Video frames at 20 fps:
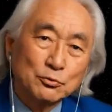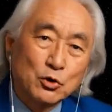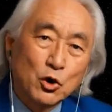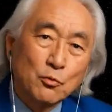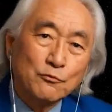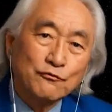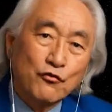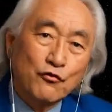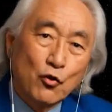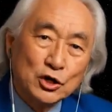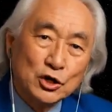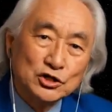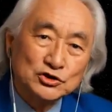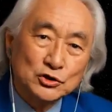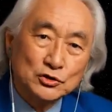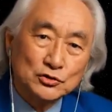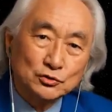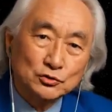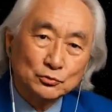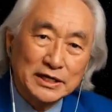So there was
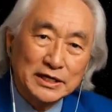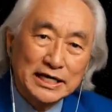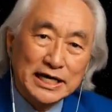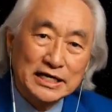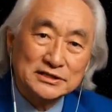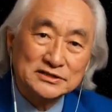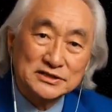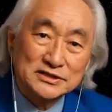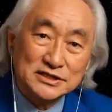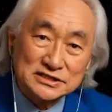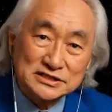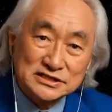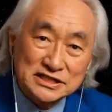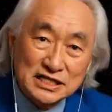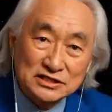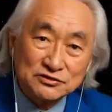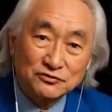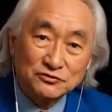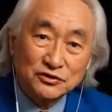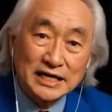a massive
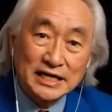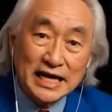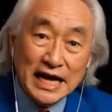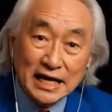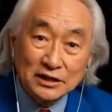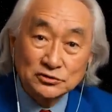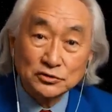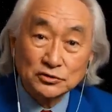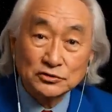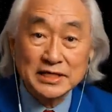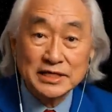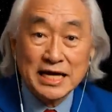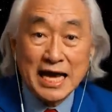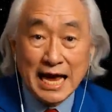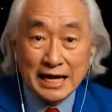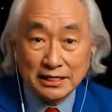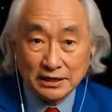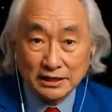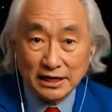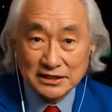increase in the amount
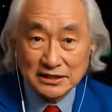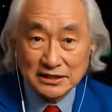of light